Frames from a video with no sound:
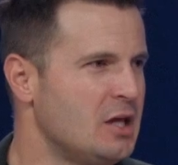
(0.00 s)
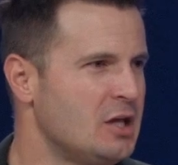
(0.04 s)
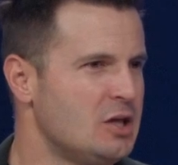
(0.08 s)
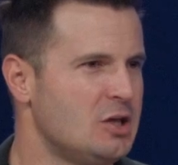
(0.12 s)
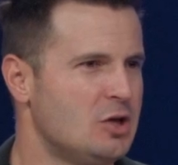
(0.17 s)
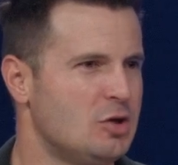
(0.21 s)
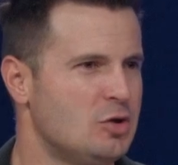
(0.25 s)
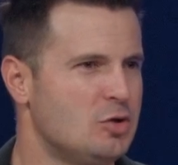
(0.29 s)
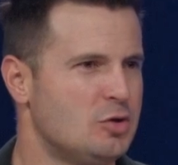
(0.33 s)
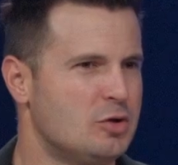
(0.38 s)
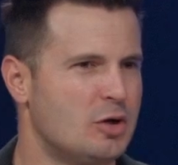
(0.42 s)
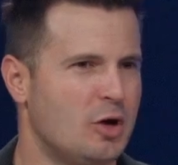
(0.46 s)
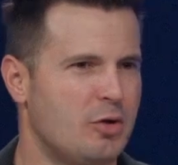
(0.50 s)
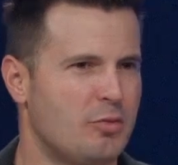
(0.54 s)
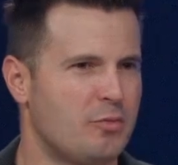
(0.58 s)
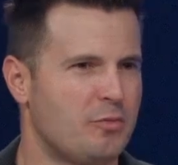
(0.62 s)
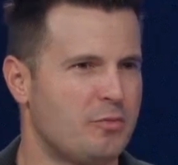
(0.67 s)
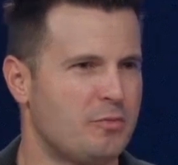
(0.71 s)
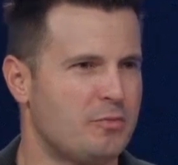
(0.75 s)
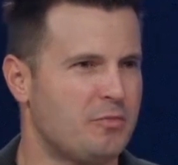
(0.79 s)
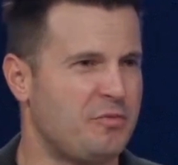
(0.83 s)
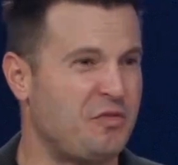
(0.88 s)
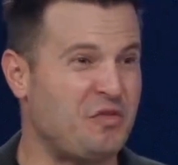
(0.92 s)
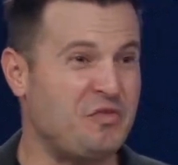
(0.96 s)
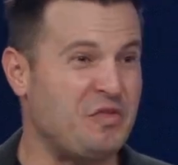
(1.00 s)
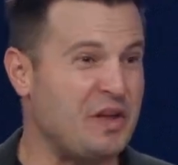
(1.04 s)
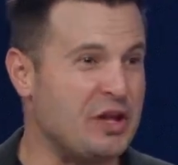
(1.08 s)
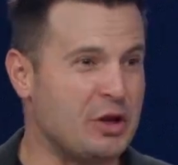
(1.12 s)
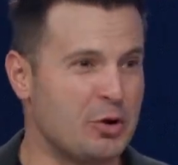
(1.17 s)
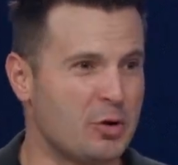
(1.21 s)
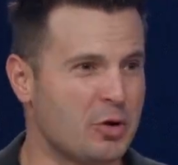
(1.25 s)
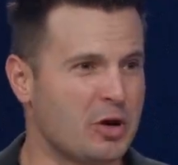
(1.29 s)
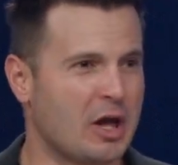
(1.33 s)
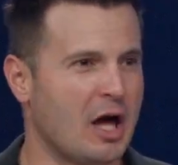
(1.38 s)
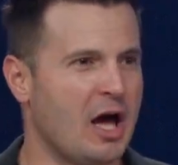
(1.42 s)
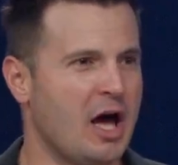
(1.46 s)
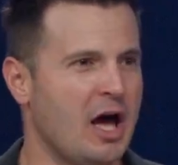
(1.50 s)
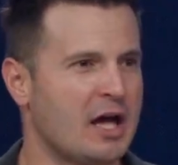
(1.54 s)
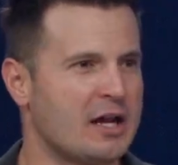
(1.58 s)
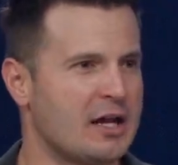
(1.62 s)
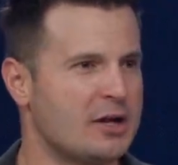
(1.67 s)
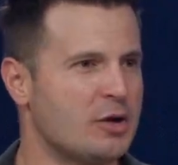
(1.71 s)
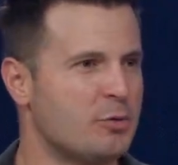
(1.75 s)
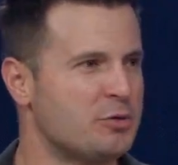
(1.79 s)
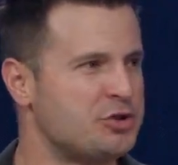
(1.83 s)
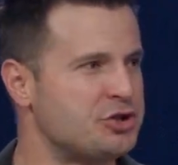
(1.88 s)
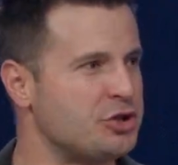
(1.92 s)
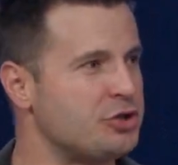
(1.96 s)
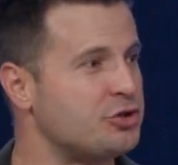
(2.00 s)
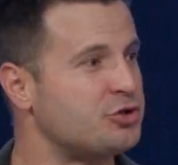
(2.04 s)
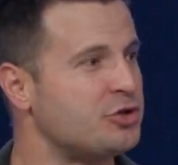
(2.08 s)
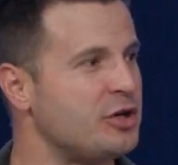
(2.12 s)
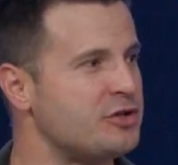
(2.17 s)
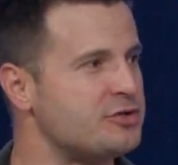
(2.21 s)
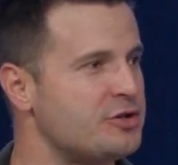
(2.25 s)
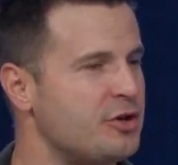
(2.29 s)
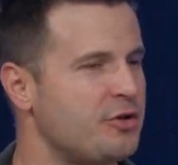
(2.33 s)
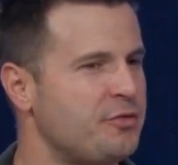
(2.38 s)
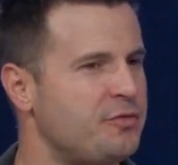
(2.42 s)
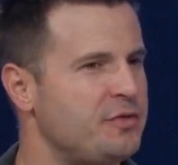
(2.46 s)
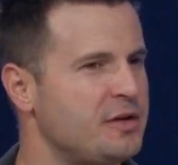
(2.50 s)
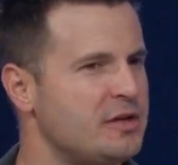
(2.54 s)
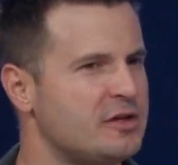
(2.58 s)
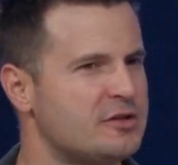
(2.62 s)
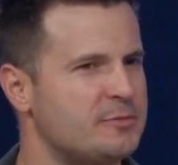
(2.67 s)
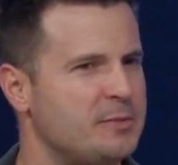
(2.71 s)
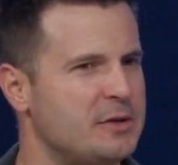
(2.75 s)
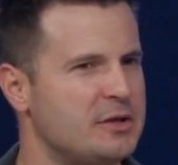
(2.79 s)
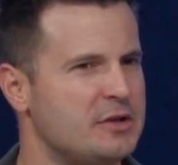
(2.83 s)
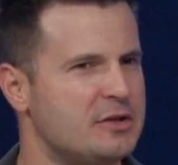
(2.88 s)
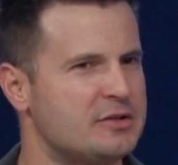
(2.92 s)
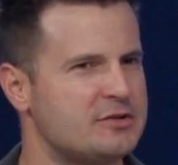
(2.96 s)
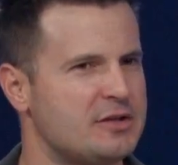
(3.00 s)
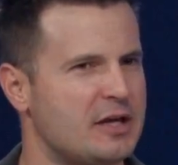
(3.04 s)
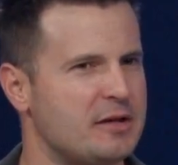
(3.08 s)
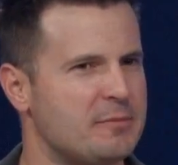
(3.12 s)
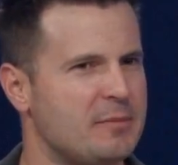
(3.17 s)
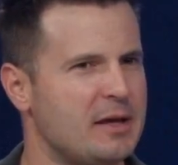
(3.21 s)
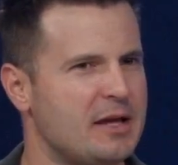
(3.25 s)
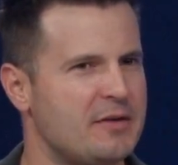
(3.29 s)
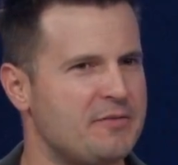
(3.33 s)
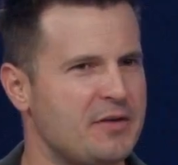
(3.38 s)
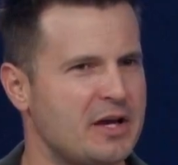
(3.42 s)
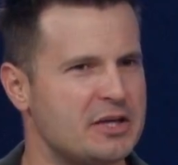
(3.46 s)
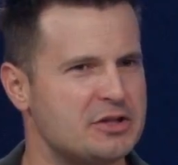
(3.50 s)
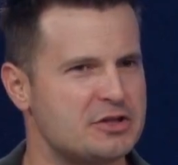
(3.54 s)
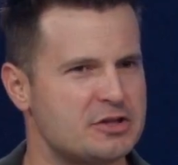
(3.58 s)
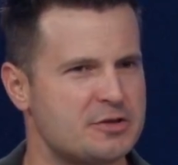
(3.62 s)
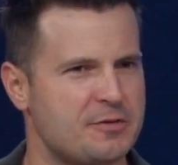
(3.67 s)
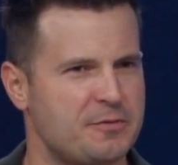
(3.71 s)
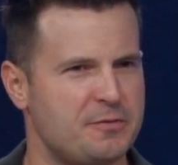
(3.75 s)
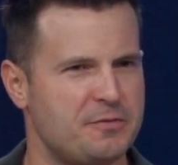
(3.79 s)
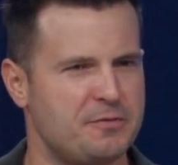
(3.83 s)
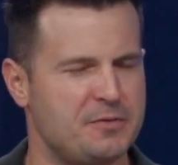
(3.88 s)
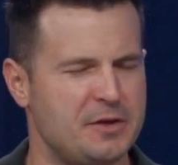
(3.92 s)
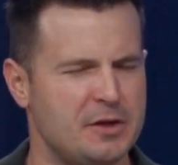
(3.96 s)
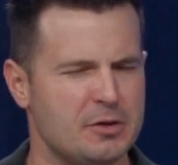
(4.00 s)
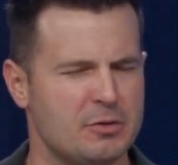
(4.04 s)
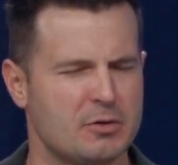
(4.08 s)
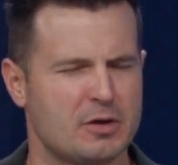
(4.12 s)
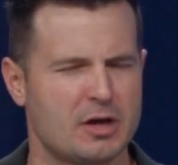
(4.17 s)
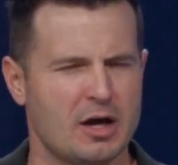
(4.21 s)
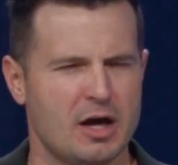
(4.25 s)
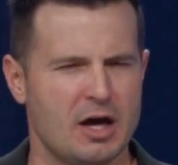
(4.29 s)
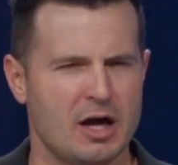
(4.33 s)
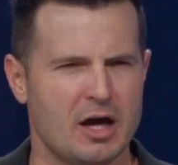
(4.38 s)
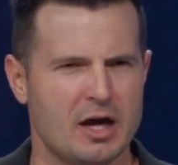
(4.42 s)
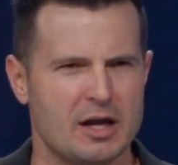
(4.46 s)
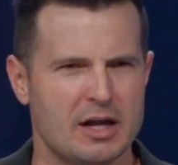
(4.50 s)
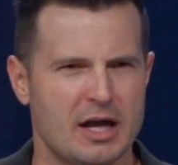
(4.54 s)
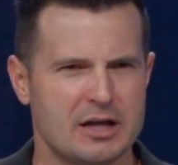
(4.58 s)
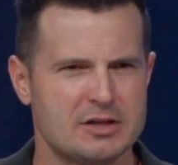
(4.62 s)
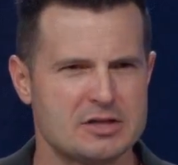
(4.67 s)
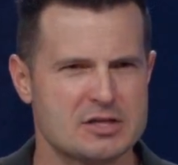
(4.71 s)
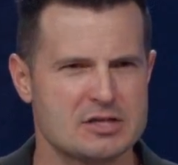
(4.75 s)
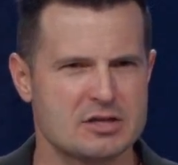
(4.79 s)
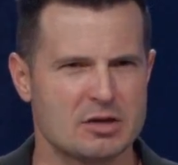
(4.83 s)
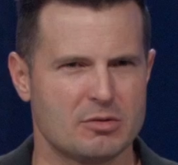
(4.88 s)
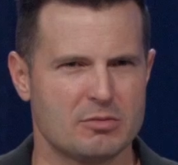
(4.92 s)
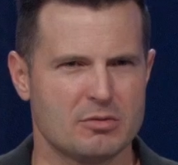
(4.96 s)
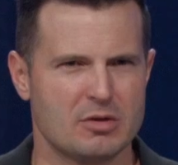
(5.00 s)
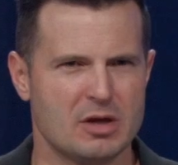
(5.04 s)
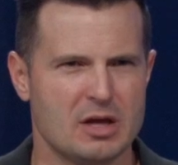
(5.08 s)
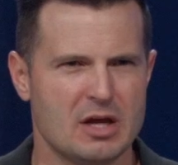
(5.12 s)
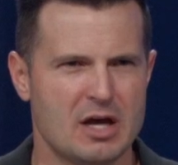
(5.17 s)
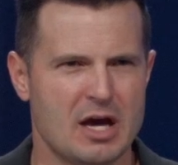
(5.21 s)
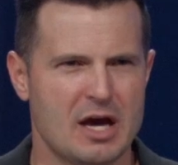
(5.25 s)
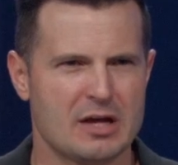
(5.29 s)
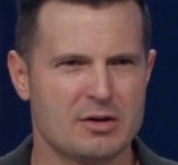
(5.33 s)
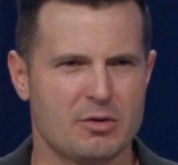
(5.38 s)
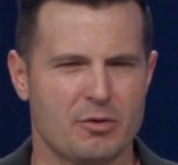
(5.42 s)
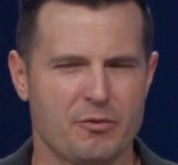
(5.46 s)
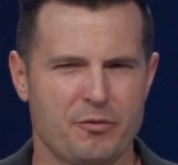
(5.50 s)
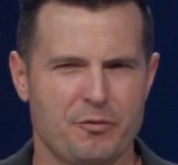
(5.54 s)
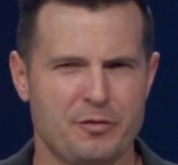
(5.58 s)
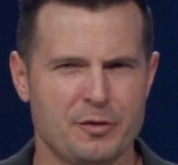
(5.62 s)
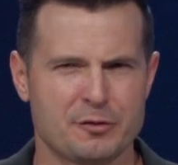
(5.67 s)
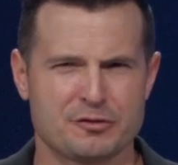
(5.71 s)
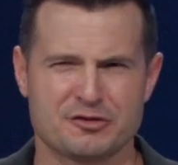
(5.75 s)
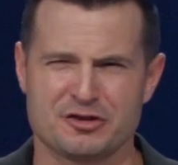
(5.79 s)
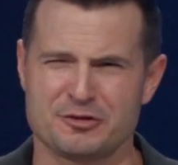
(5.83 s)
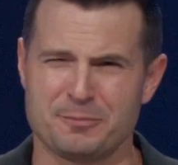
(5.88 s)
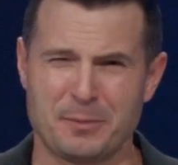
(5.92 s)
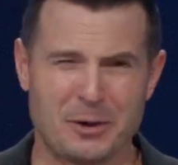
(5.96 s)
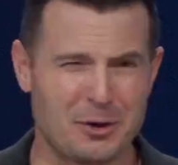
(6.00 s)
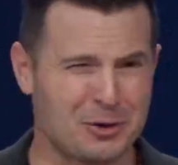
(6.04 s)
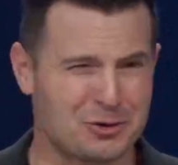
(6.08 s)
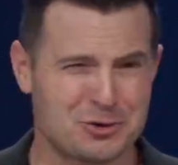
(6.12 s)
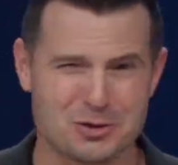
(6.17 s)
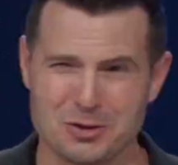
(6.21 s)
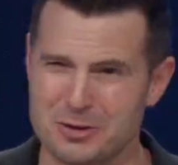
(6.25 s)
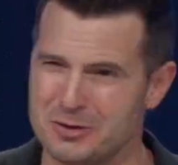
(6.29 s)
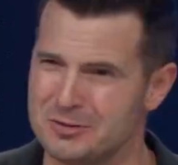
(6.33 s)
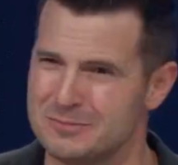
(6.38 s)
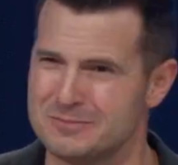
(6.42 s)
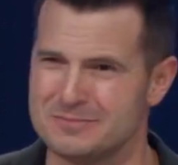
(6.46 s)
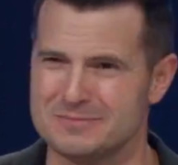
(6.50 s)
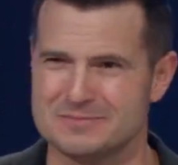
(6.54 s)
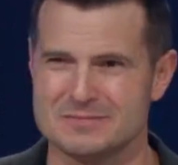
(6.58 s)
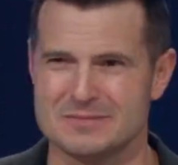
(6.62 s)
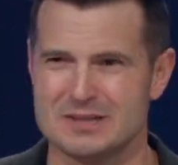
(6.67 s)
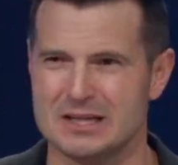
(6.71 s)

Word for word: You don't feel God. I know we shouldn't trust our feelings, but it's like, man, if I could just feel God, I don't feel spiritual.